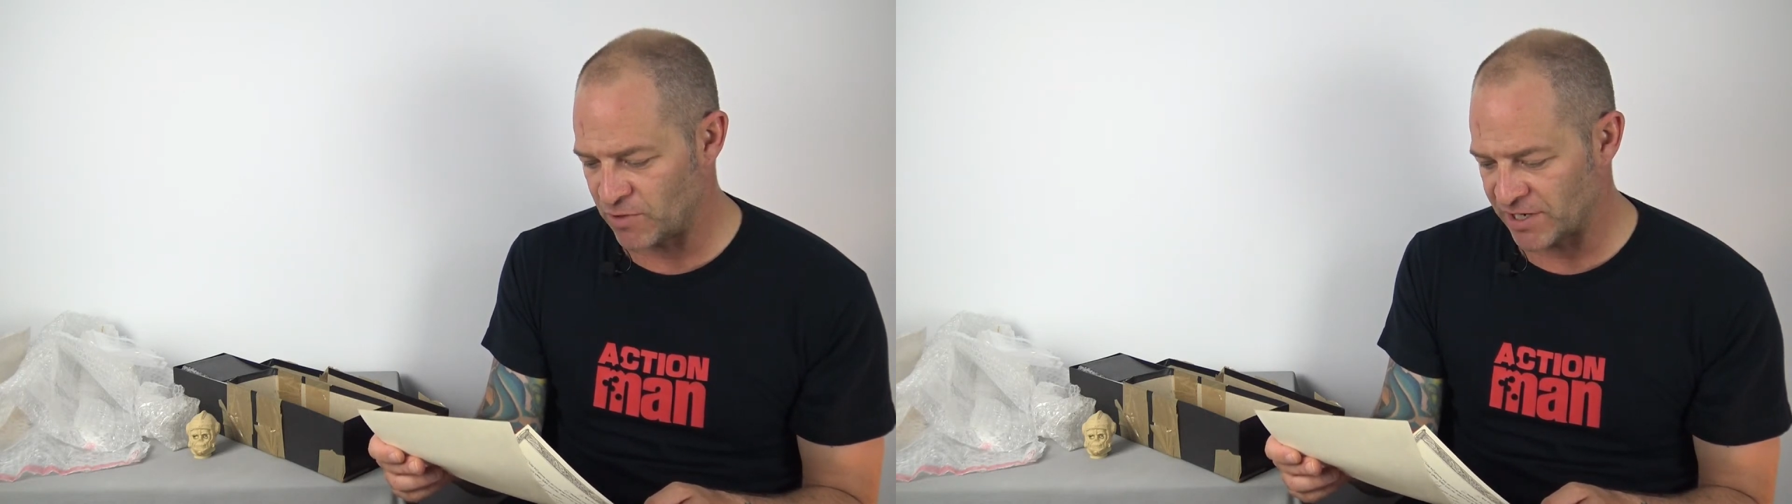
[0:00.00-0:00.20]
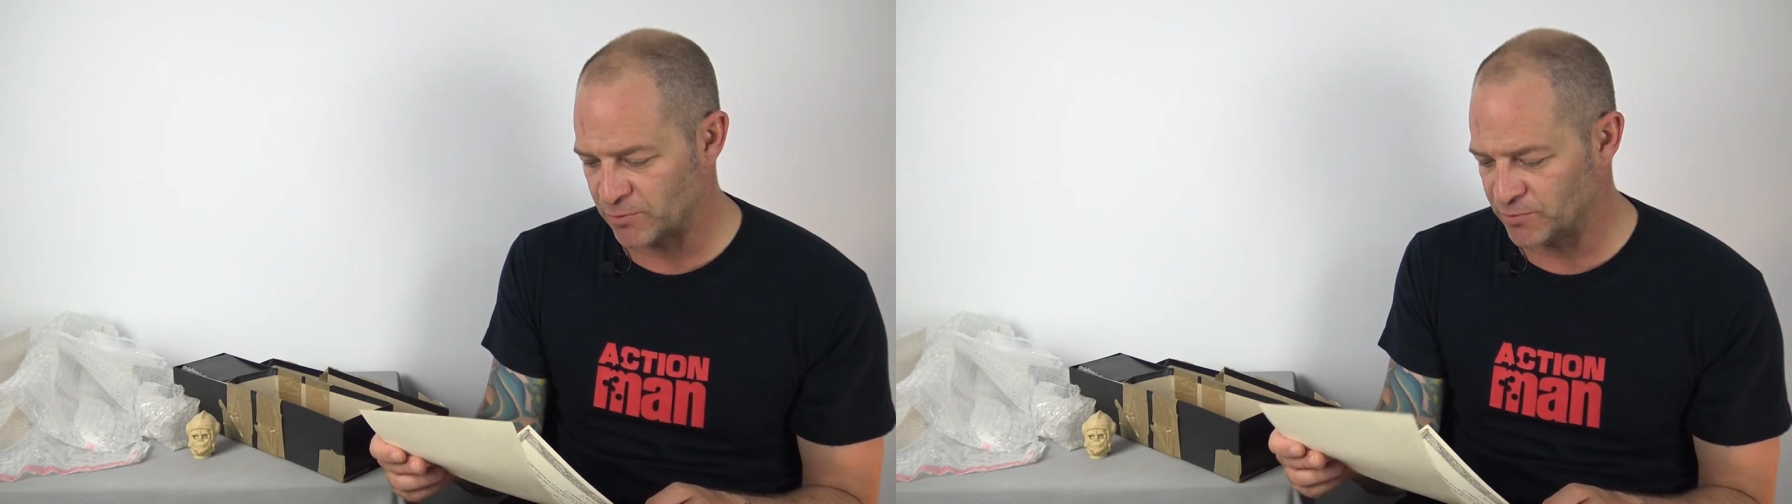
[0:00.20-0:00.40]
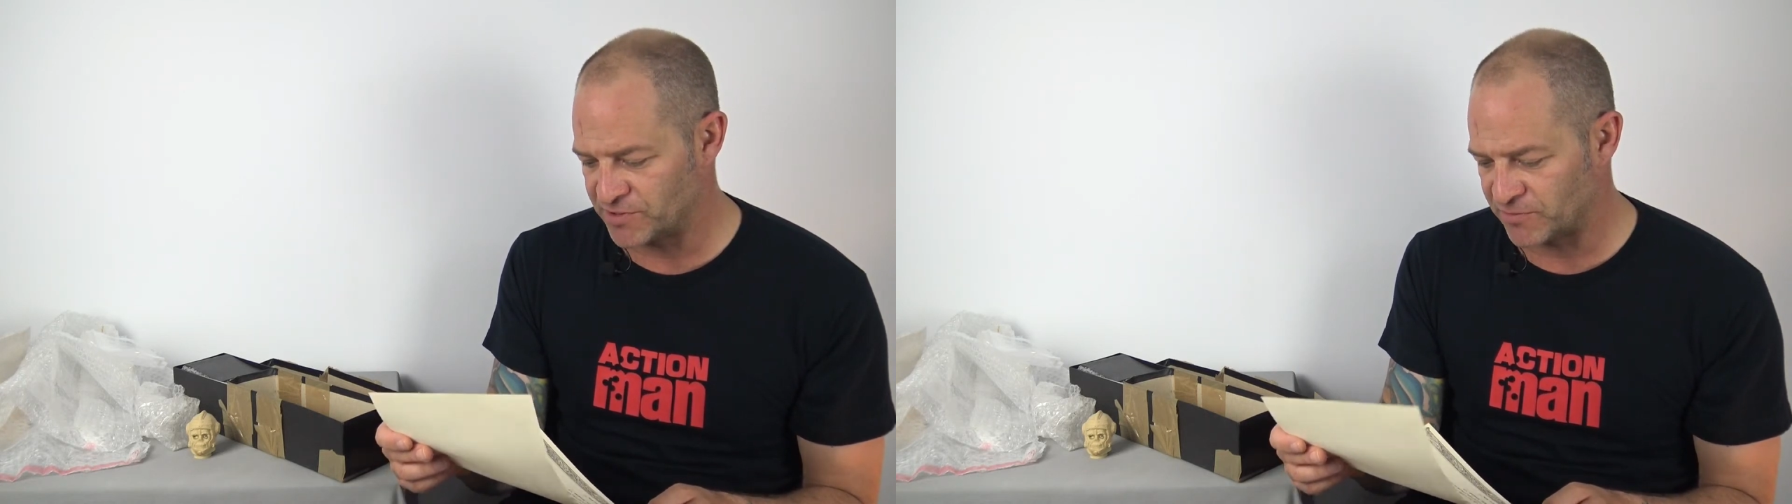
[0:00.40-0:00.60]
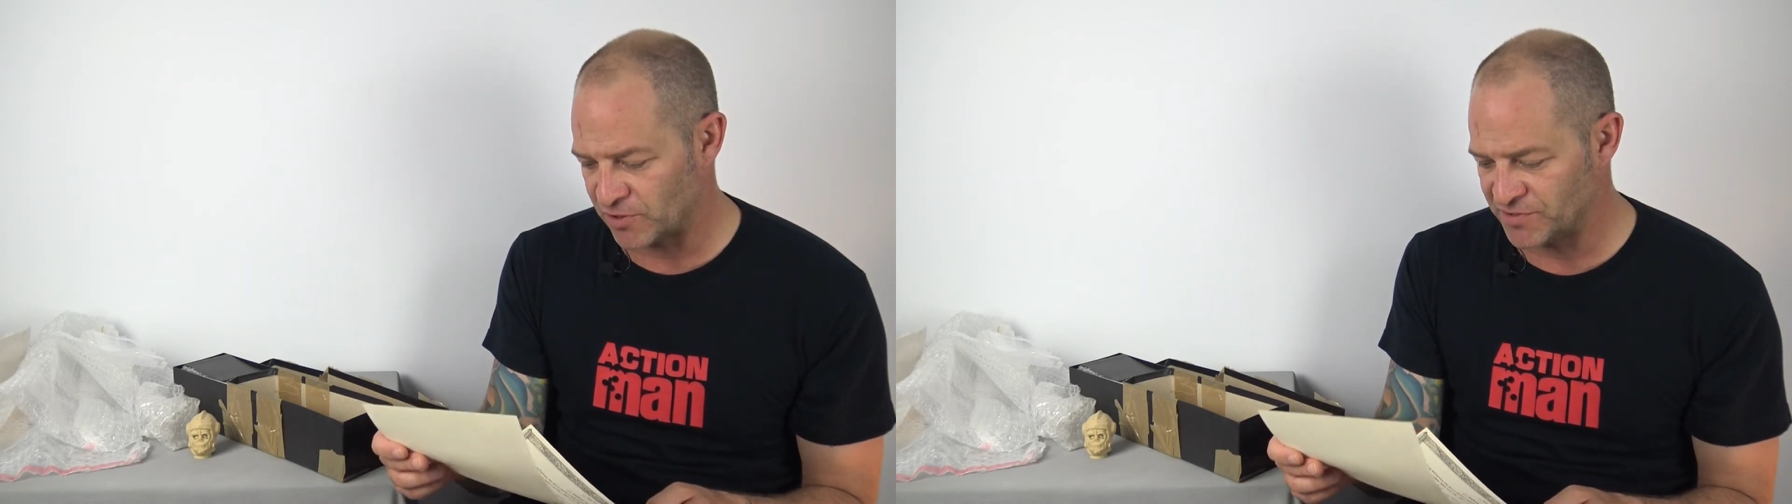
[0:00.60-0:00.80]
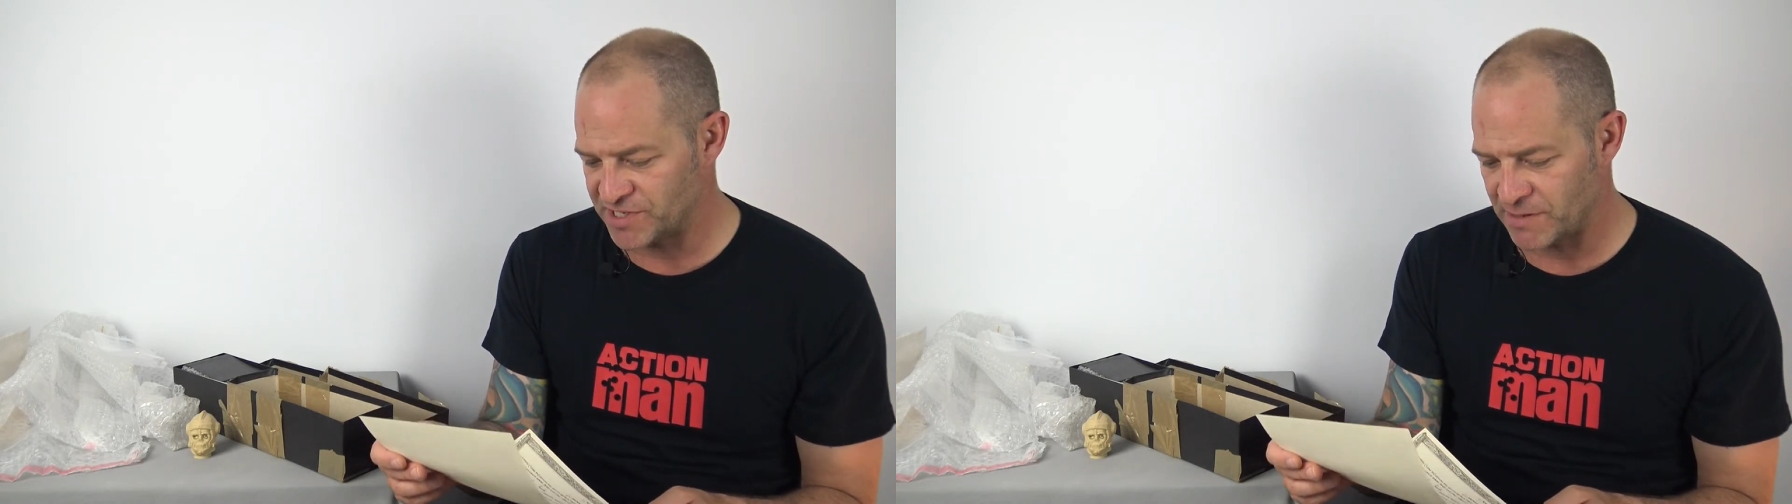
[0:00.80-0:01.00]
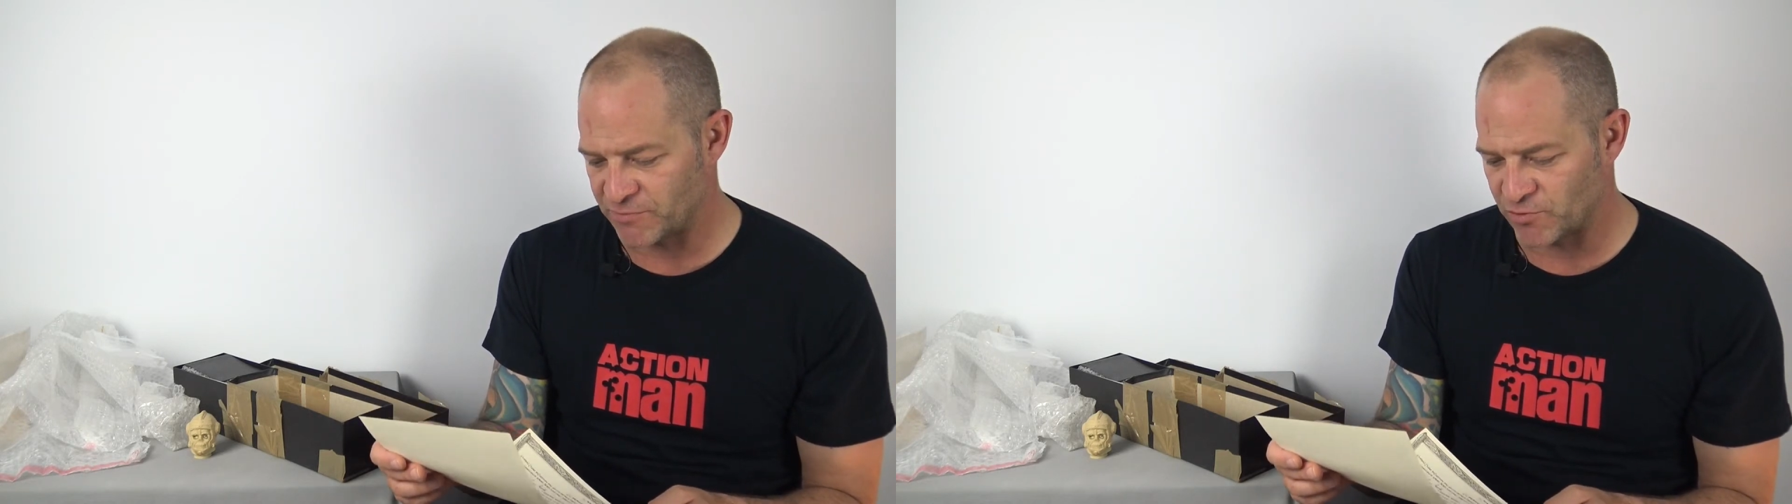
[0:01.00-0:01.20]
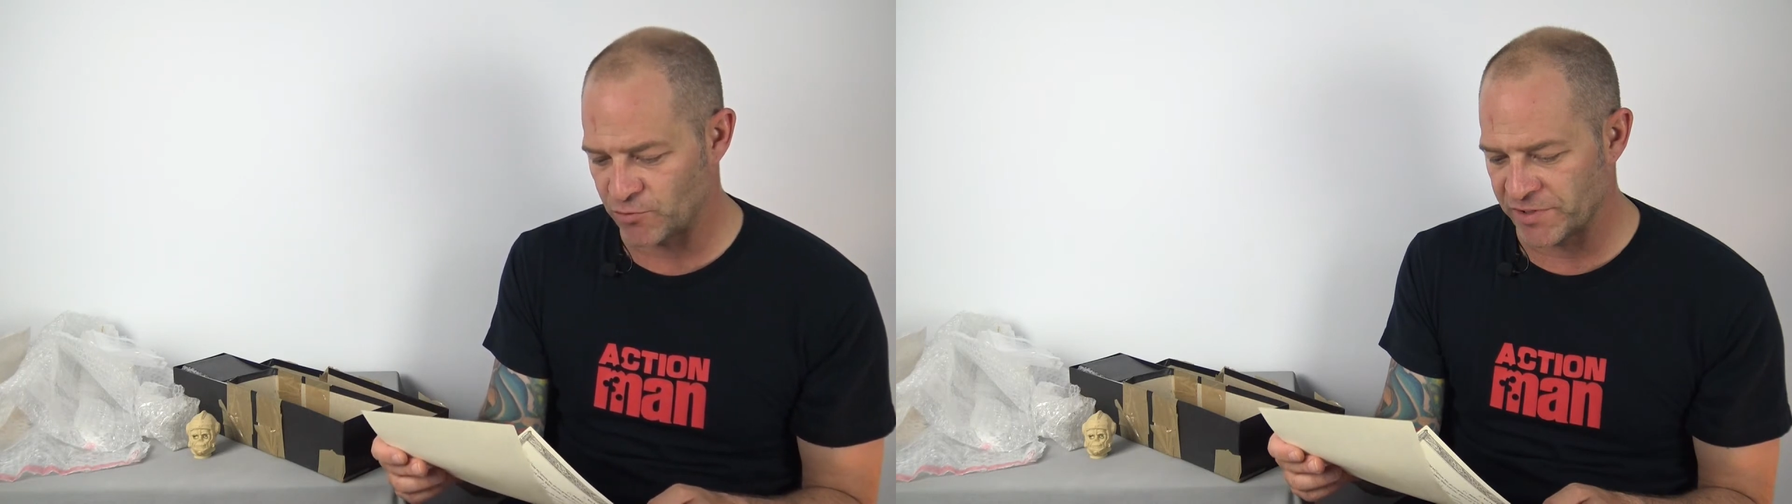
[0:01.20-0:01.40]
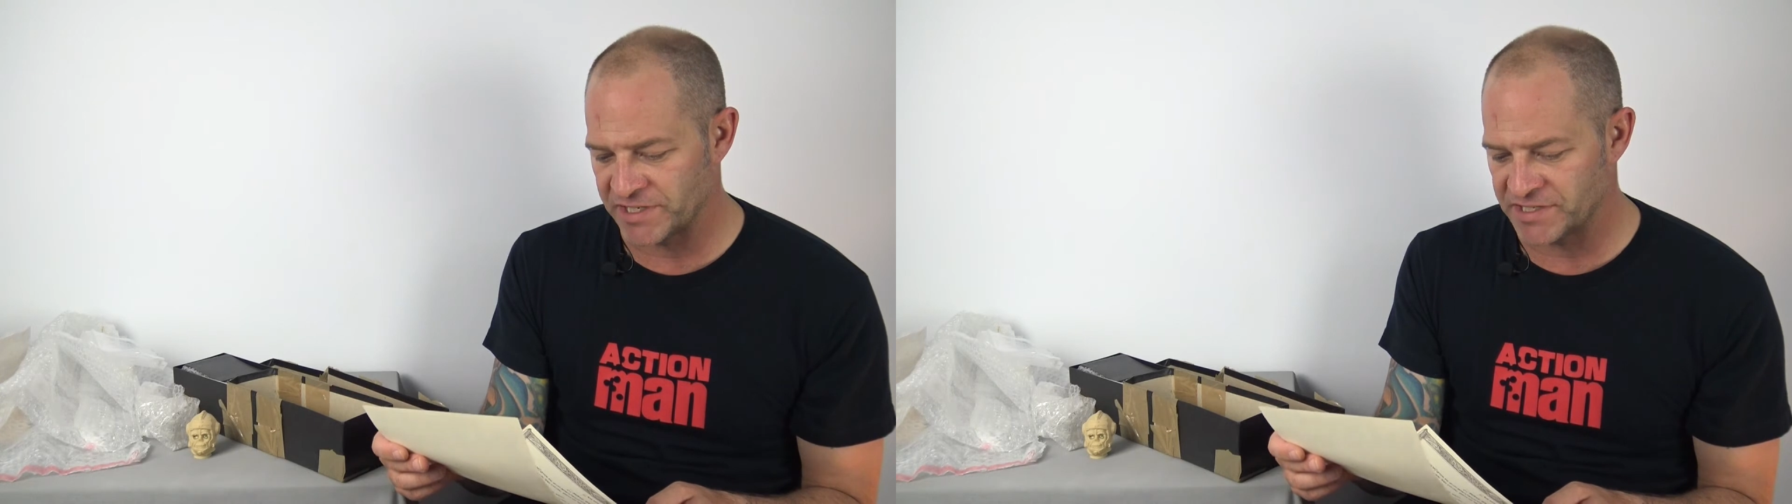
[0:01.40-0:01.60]
records of concept
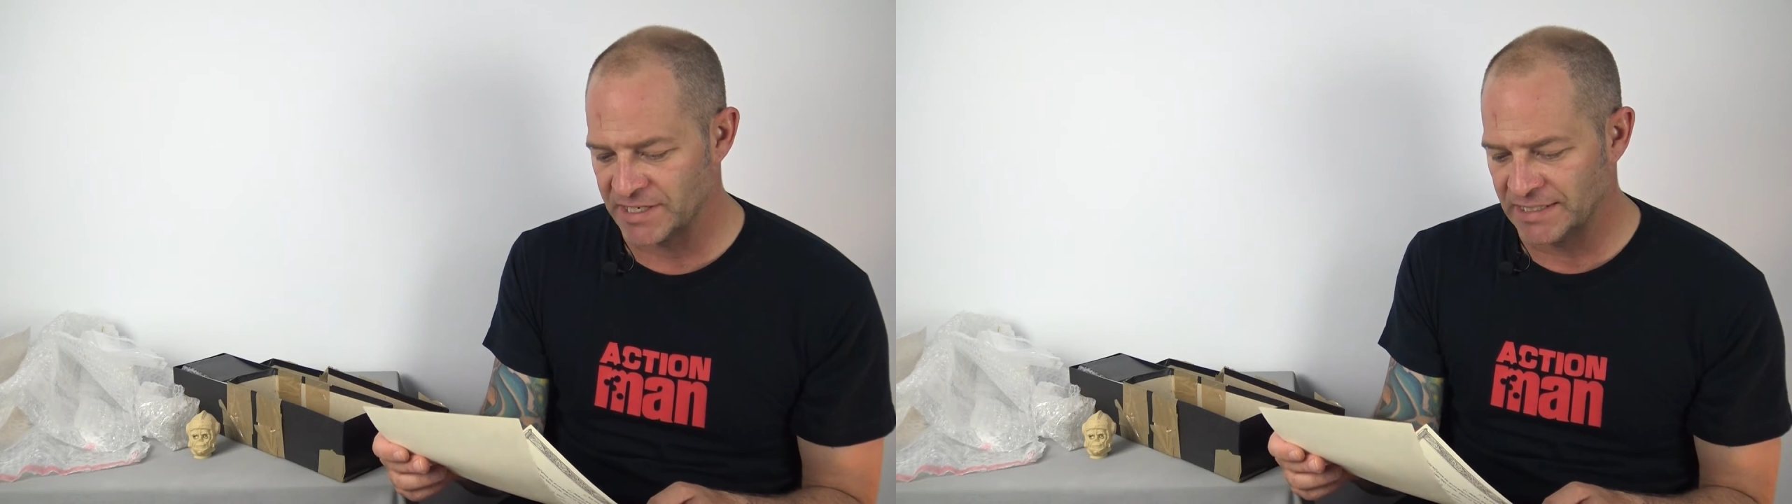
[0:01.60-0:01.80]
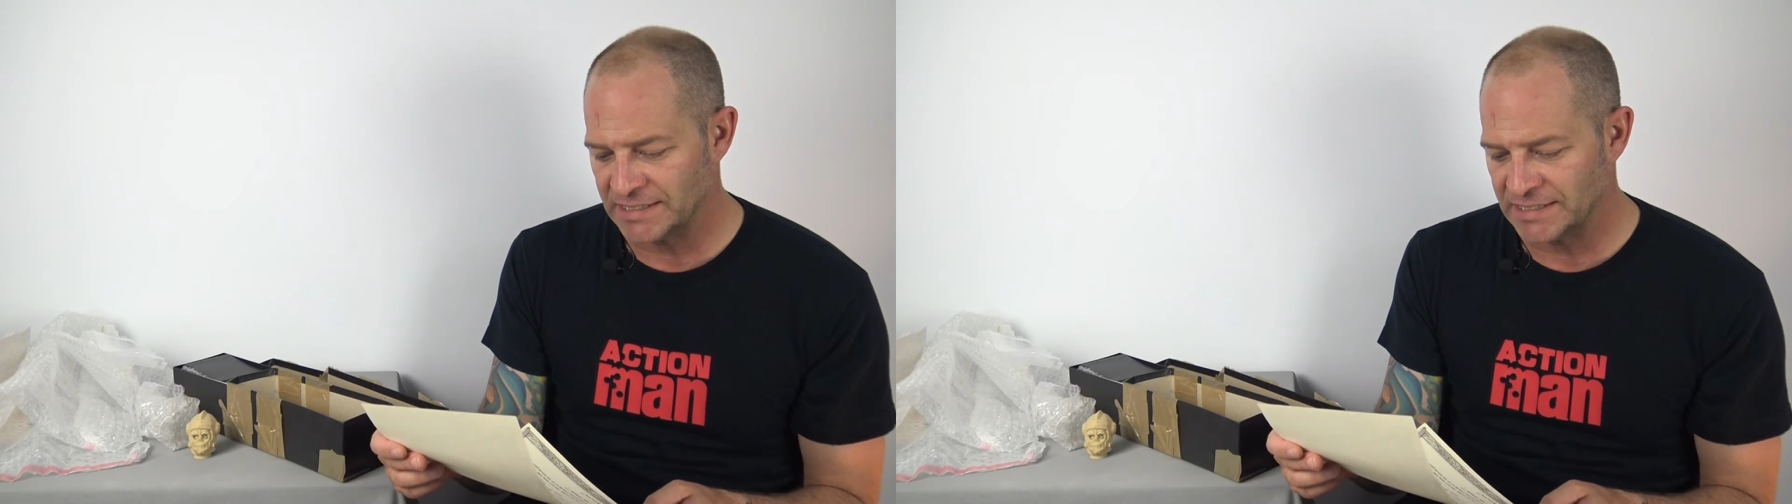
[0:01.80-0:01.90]
drawings